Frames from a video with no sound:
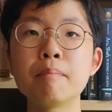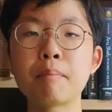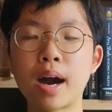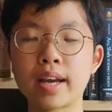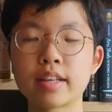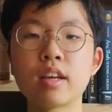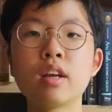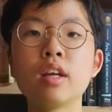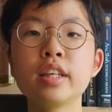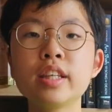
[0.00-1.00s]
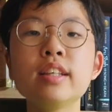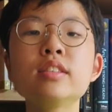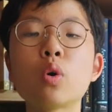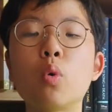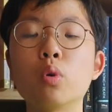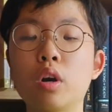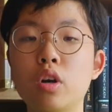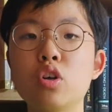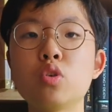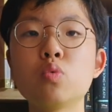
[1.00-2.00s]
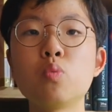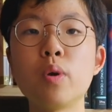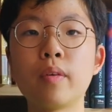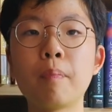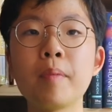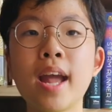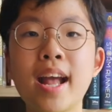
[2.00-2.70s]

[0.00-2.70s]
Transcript: by his or her will.